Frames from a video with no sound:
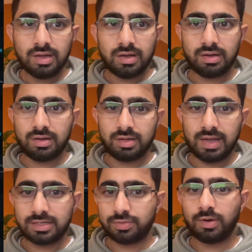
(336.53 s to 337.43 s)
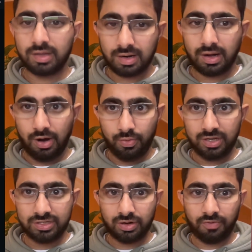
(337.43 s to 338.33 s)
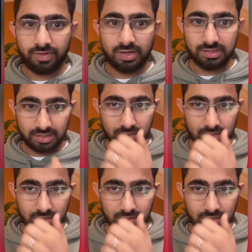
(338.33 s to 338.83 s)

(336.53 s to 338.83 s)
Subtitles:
That's what the cloud version offers.